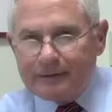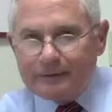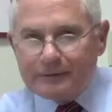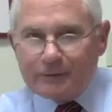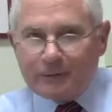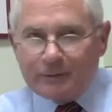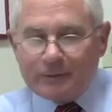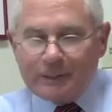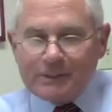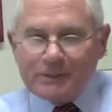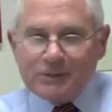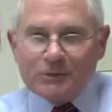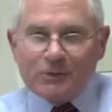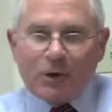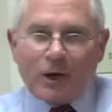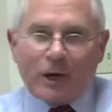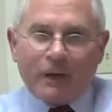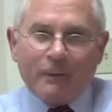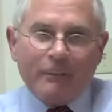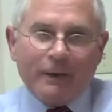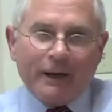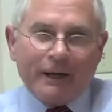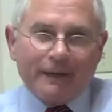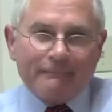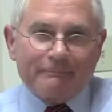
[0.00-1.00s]
So let's talk
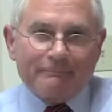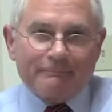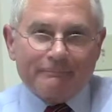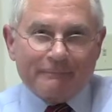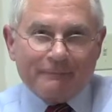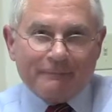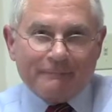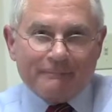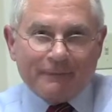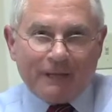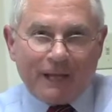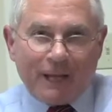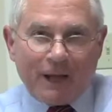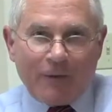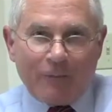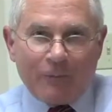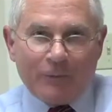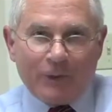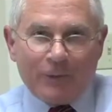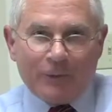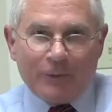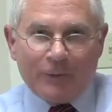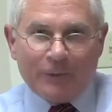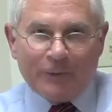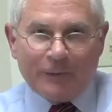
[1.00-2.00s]
about how
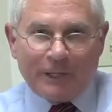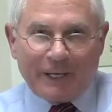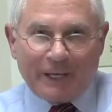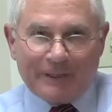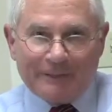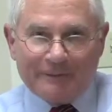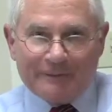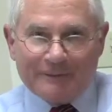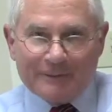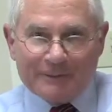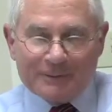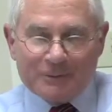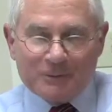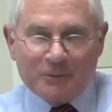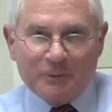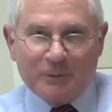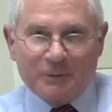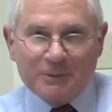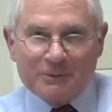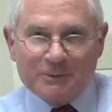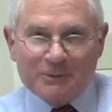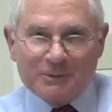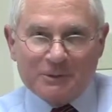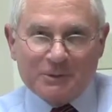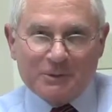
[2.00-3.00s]
we create this
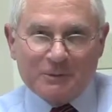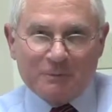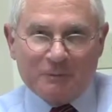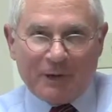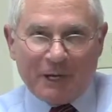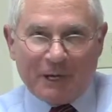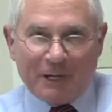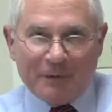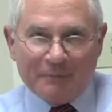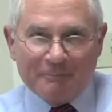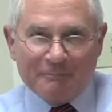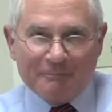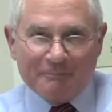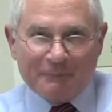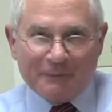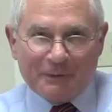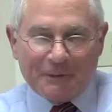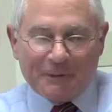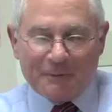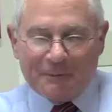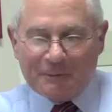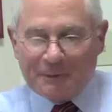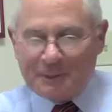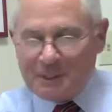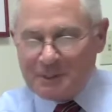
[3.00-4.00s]
Wilson smile. You
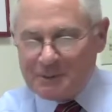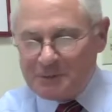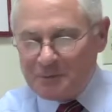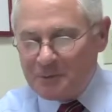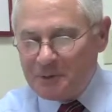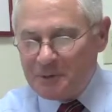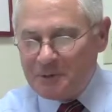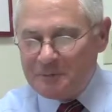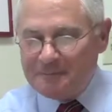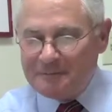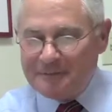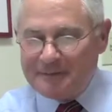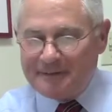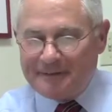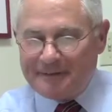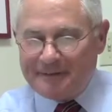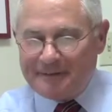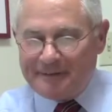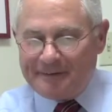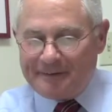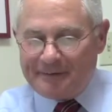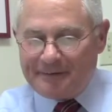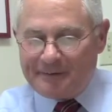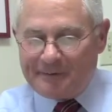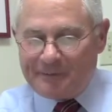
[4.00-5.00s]
know, because we
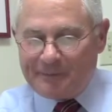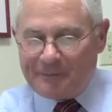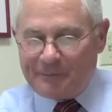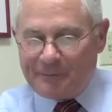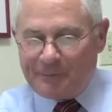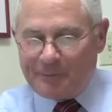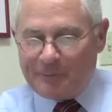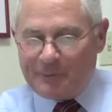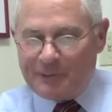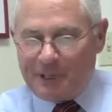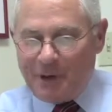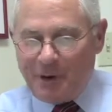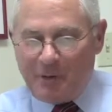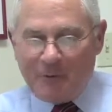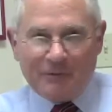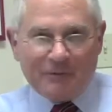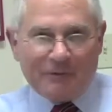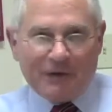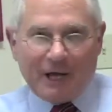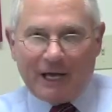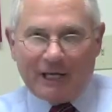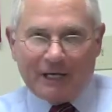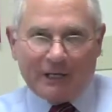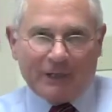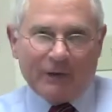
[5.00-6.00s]
know we've
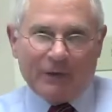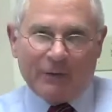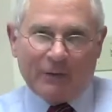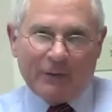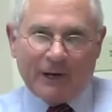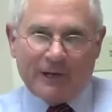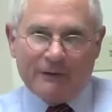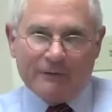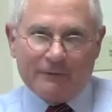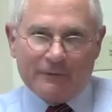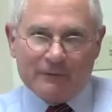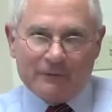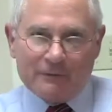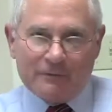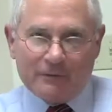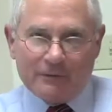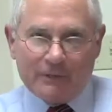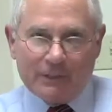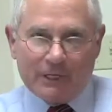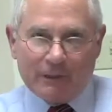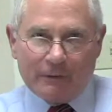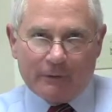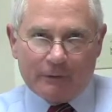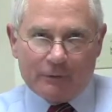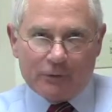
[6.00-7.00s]
got to correct the
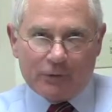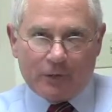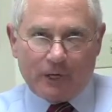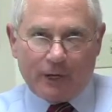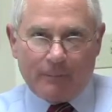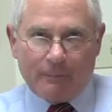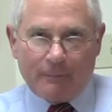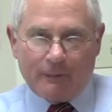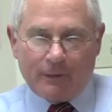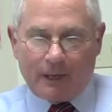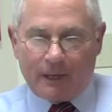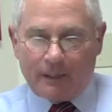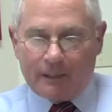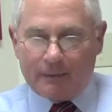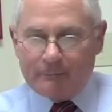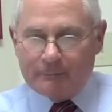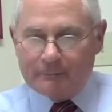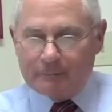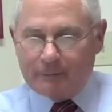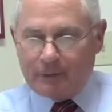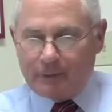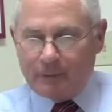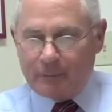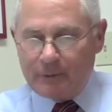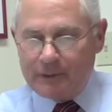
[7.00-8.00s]
narrow jaw problem,
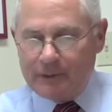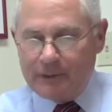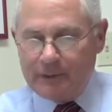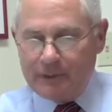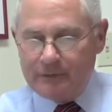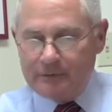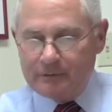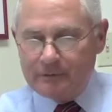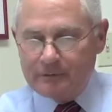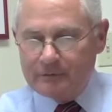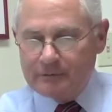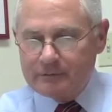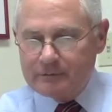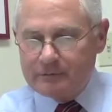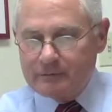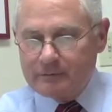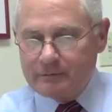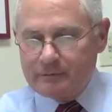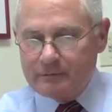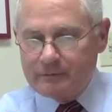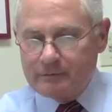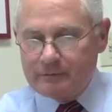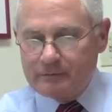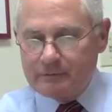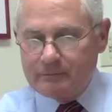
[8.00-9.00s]
and we need
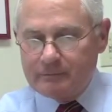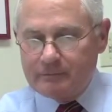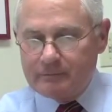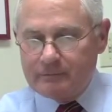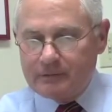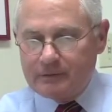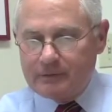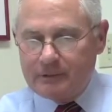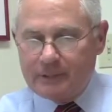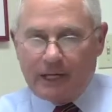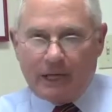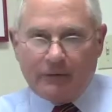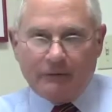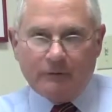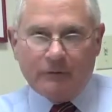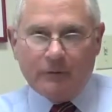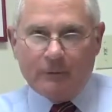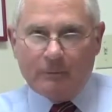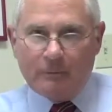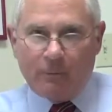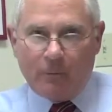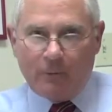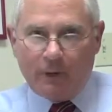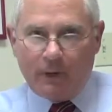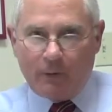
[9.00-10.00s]
to get to
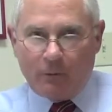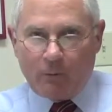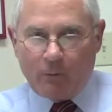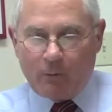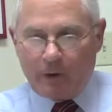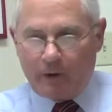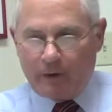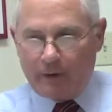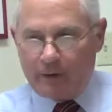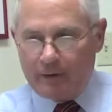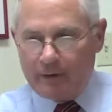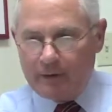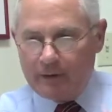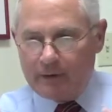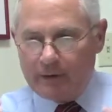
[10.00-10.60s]
the point where